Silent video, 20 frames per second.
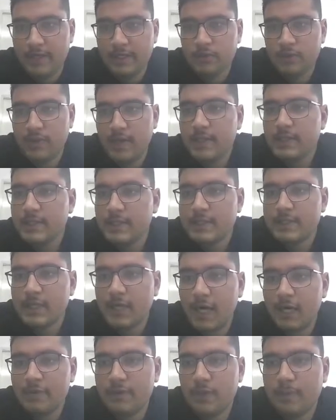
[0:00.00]
so let's
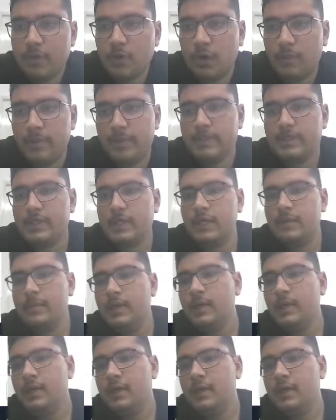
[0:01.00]
start with the problem statement.